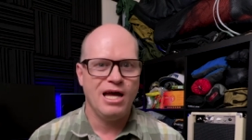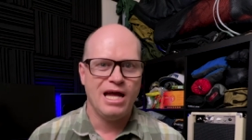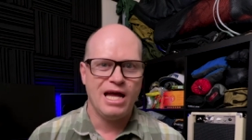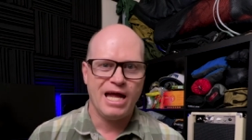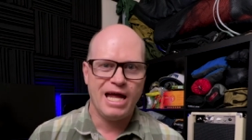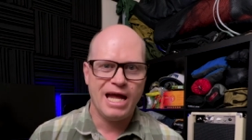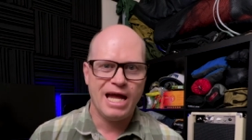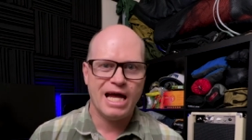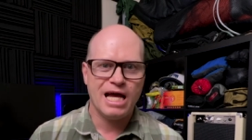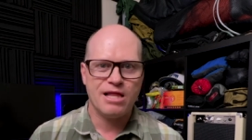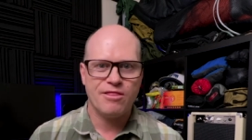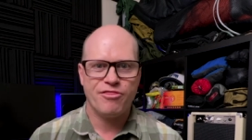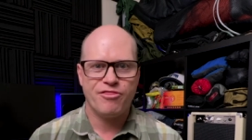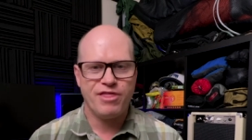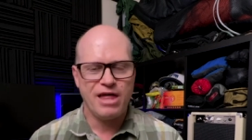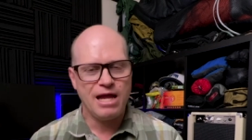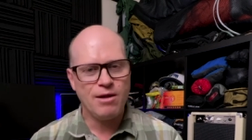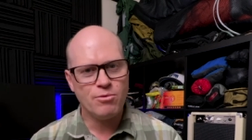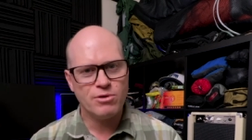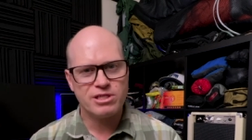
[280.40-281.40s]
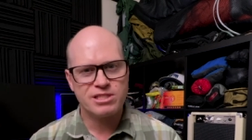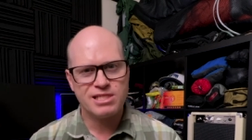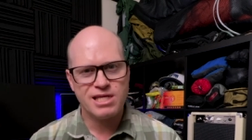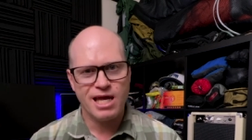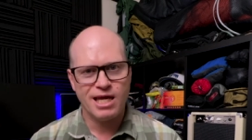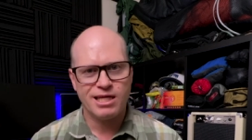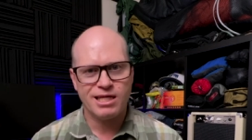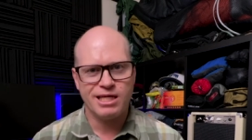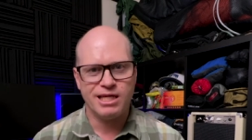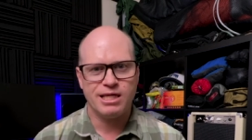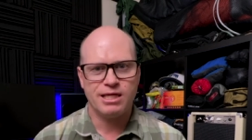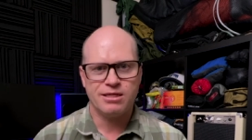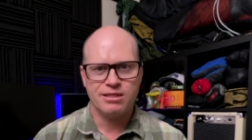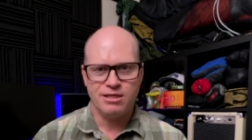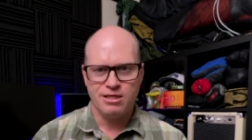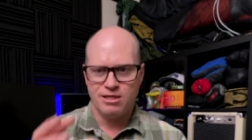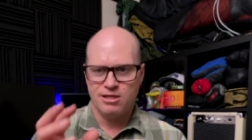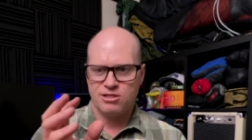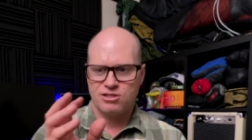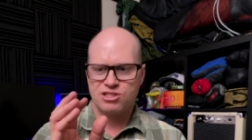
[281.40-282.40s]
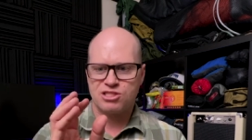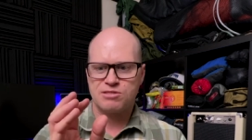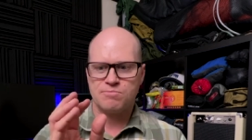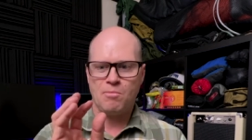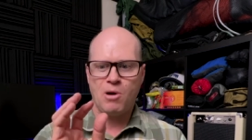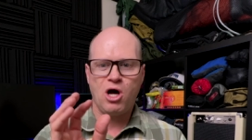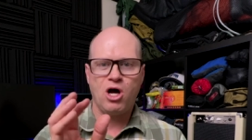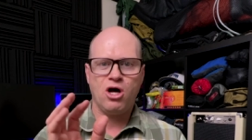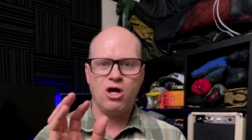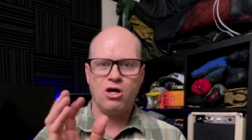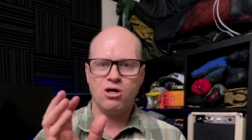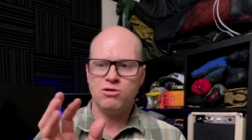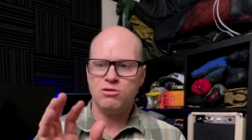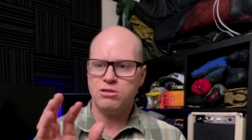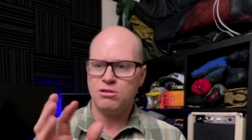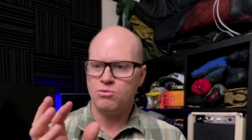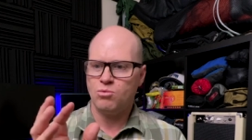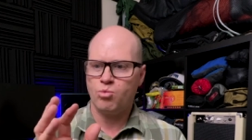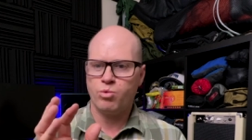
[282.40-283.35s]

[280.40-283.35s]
and they were taking small